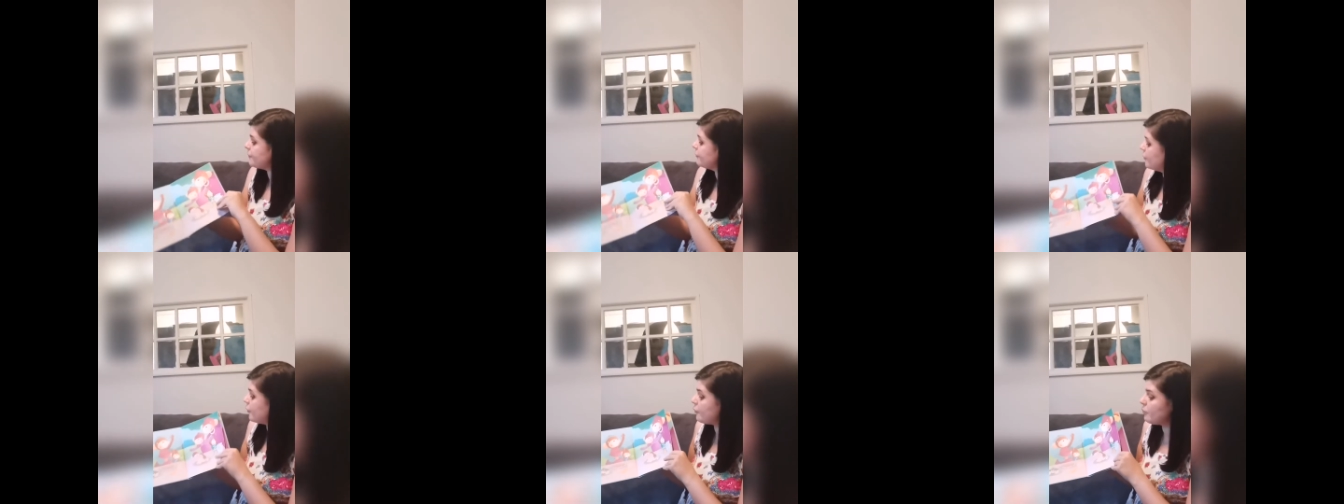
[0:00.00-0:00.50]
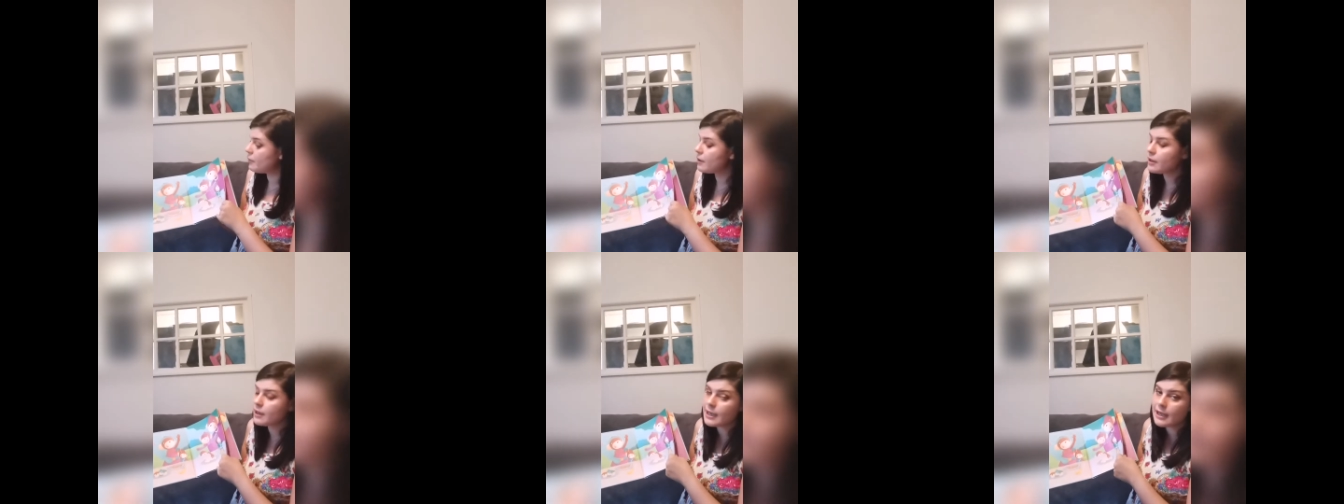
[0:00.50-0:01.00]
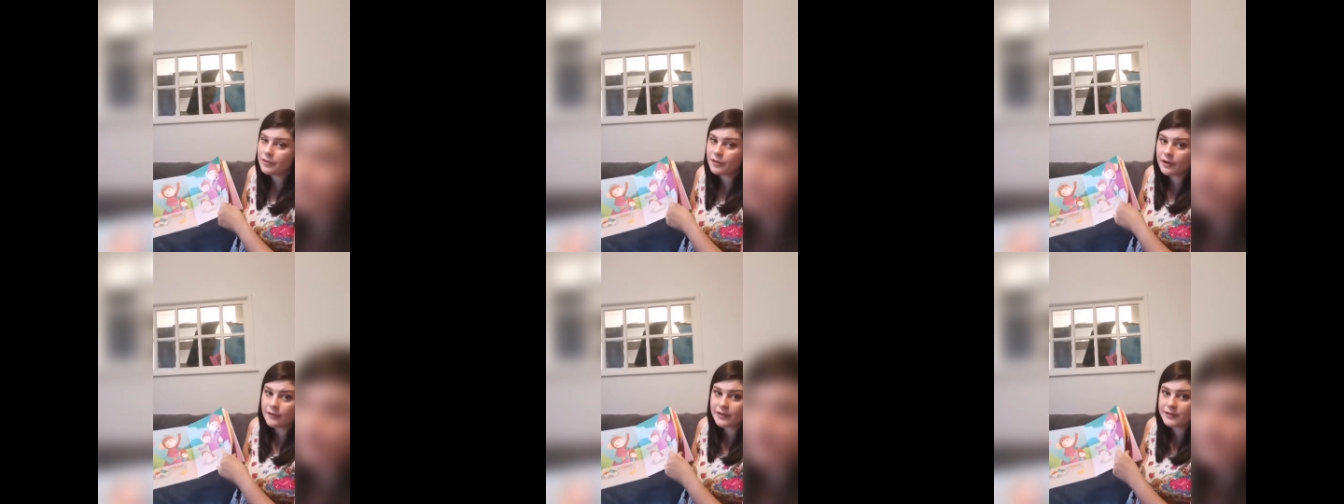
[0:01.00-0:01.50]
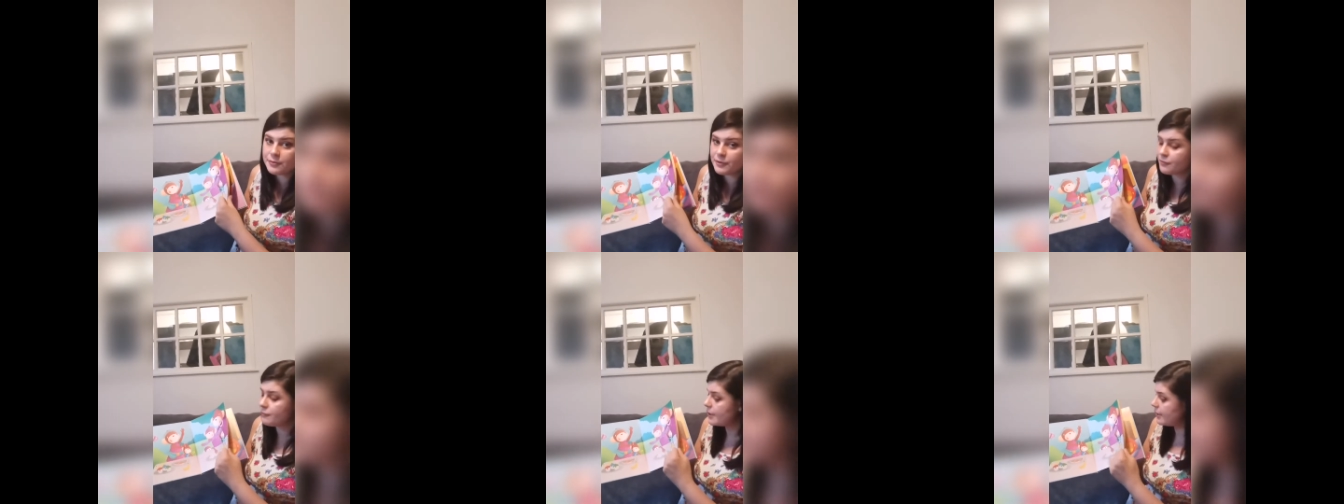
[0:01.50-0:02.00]
so I thought this
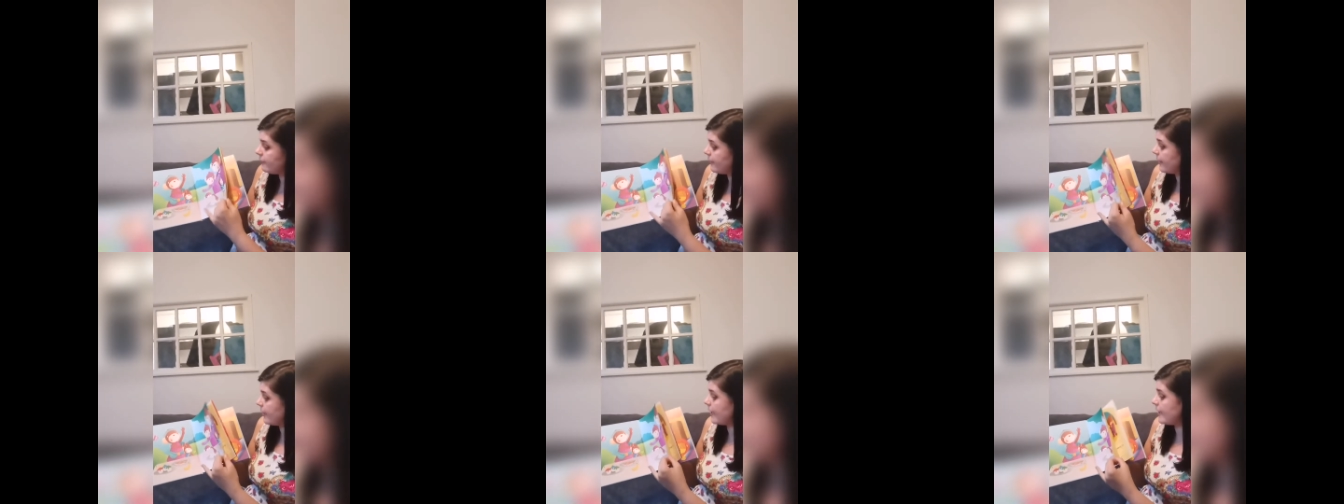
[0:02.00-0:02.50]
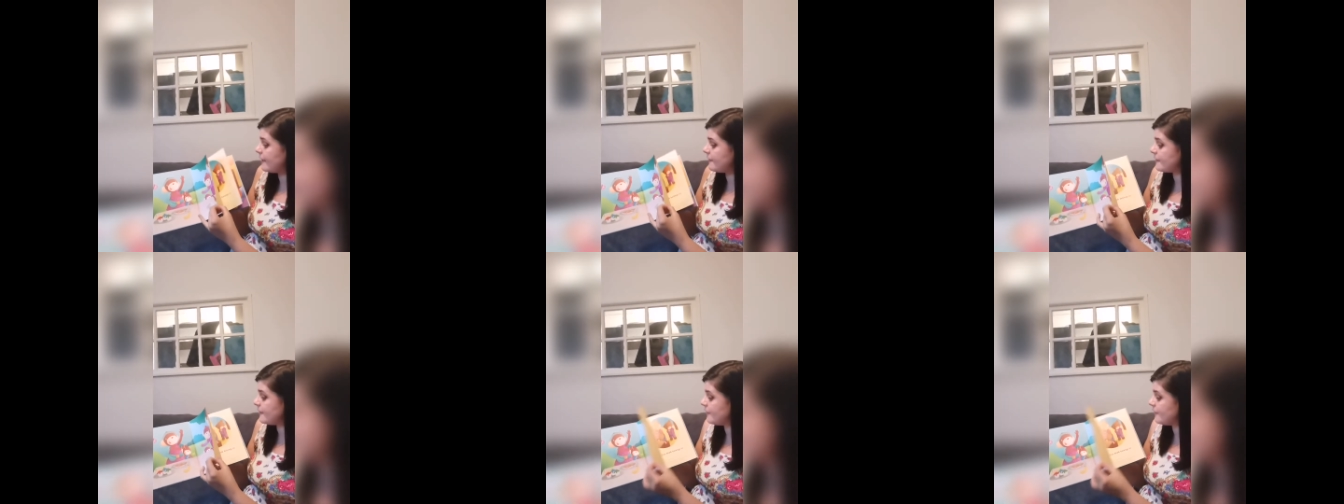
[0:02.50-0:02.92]
was really, really nice.